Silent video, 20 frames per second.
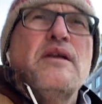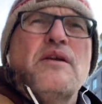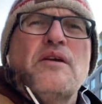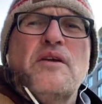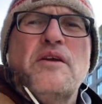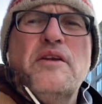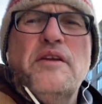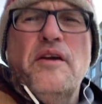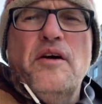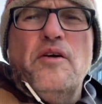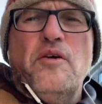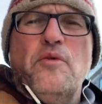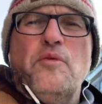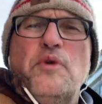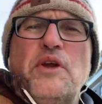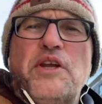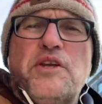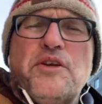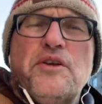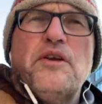you know,
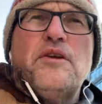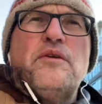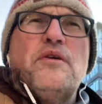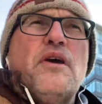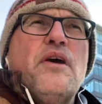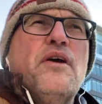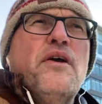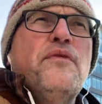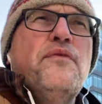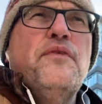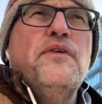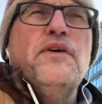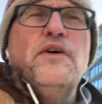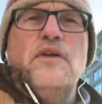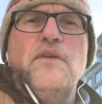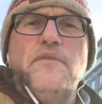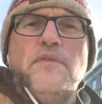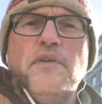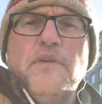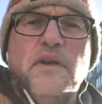we should
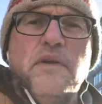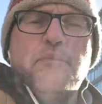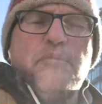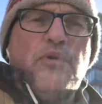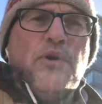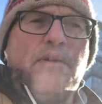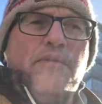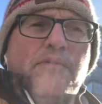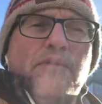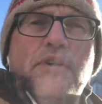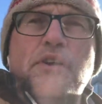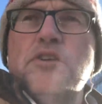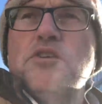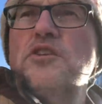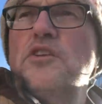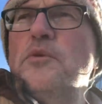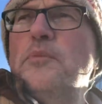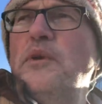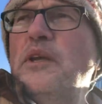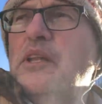feel very
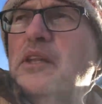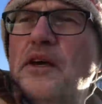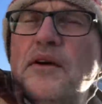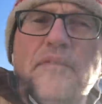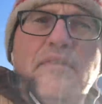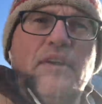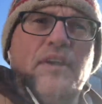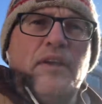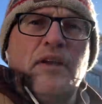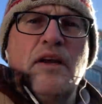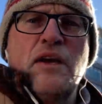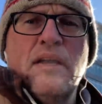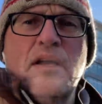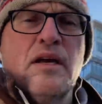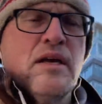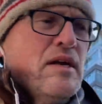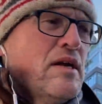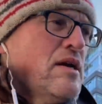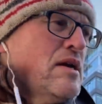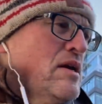privileged to be living
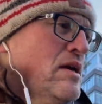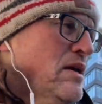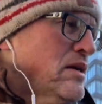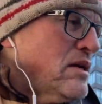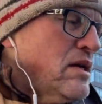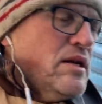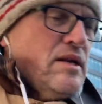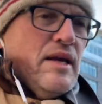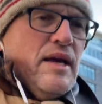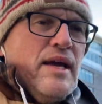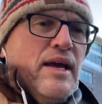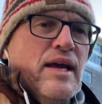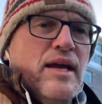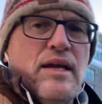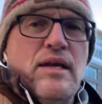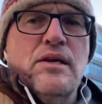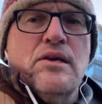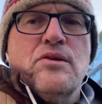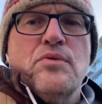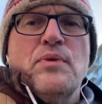today
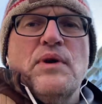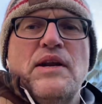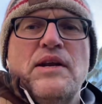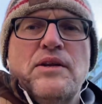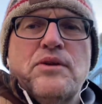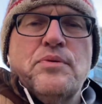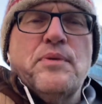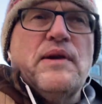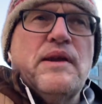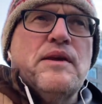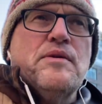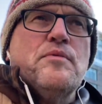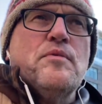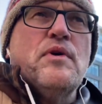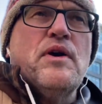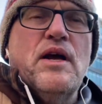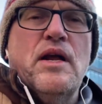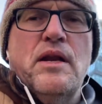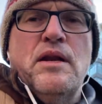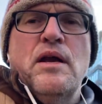in
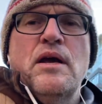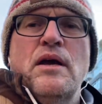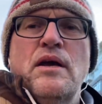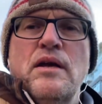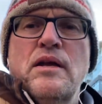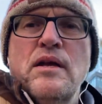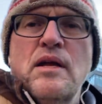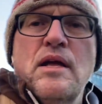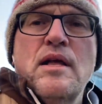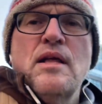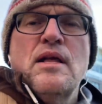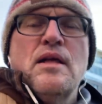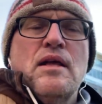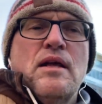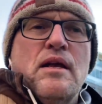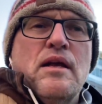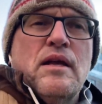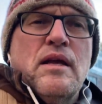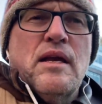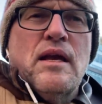2021
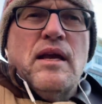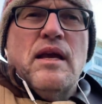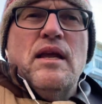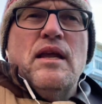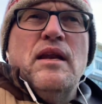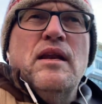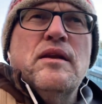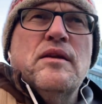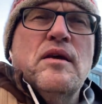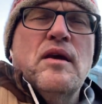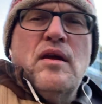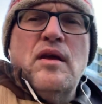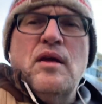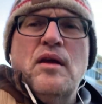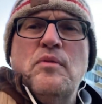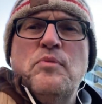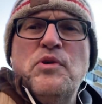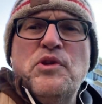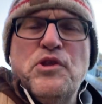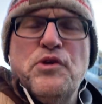and
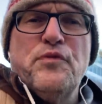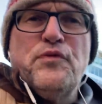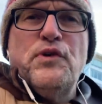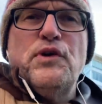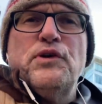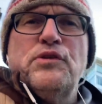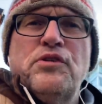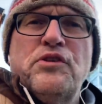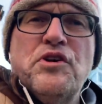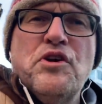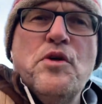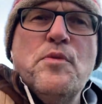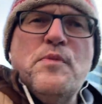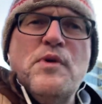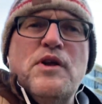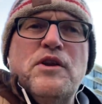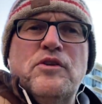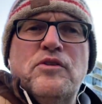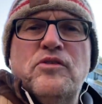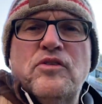be the first
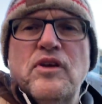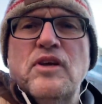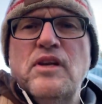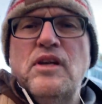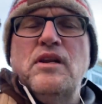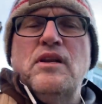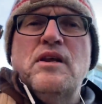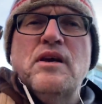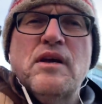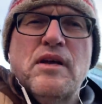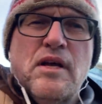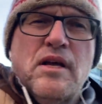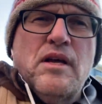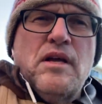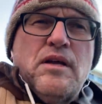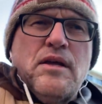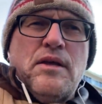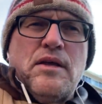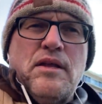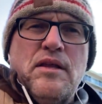humans in
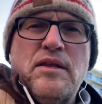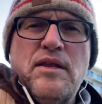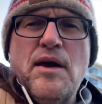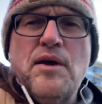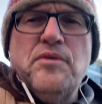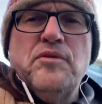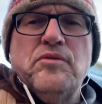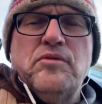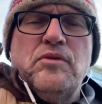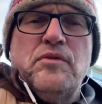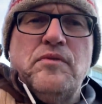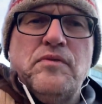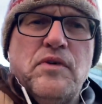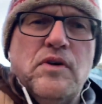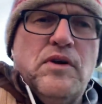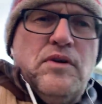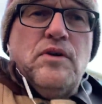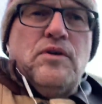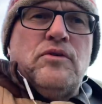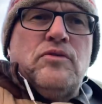thousands of
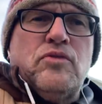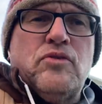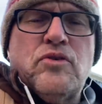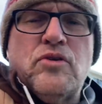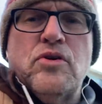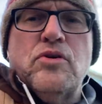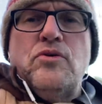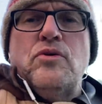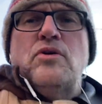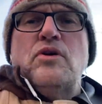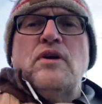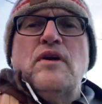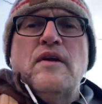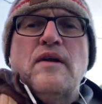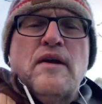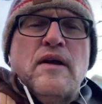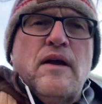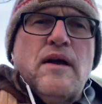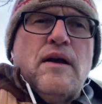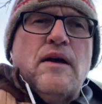years to
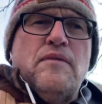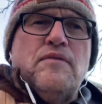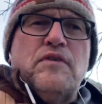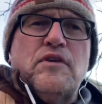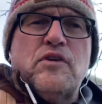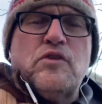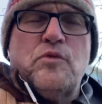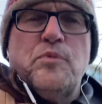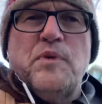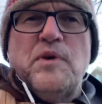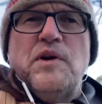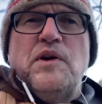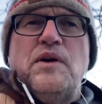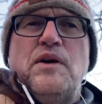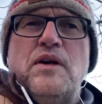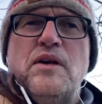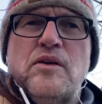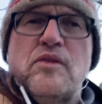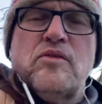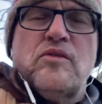have
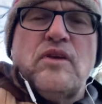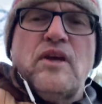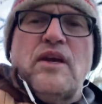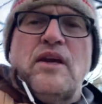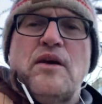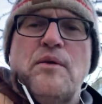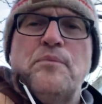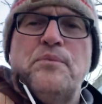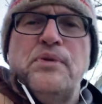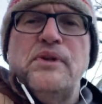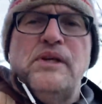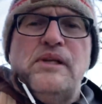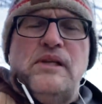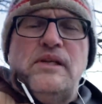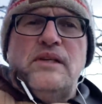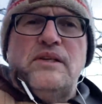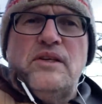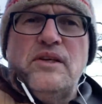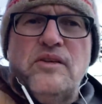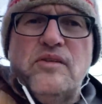experienced a completely
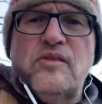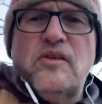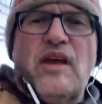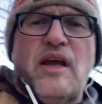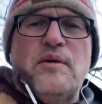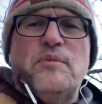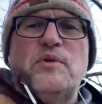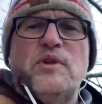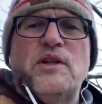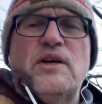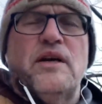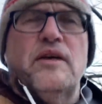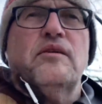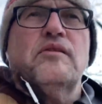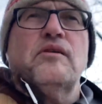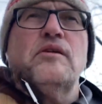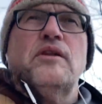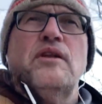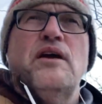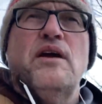
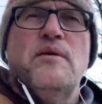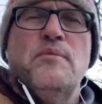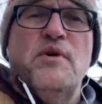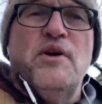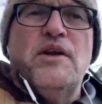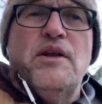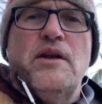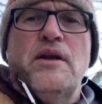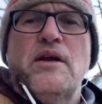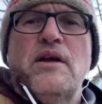destabilized climate.